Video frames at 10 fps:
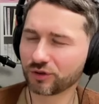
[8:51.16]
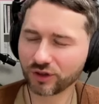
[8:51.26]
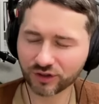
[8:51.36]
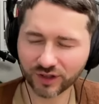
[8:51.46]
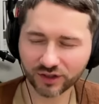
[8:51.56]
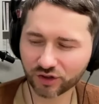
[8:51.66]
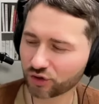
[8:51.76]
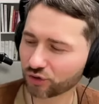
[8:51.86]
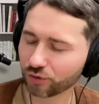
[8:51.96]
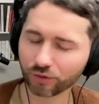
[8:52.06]
Is that
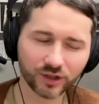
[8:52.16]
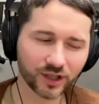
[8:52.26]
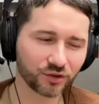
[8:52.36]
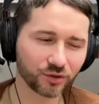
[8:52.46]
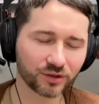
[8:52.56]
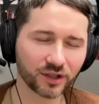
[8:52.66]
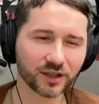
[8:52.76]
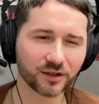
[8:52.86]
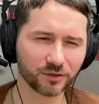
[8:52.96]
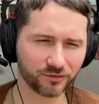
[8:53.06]
true that you take
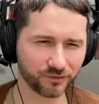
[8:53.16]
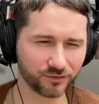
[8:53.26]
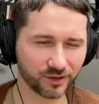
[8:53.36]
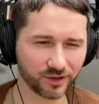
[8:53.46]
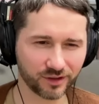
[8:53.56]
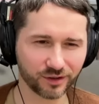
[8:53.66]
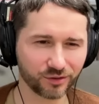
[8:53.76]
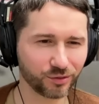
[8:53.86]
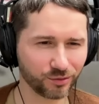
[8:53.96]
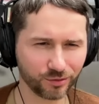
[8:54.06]
care of
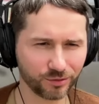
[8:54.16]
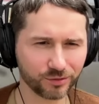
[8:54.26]
two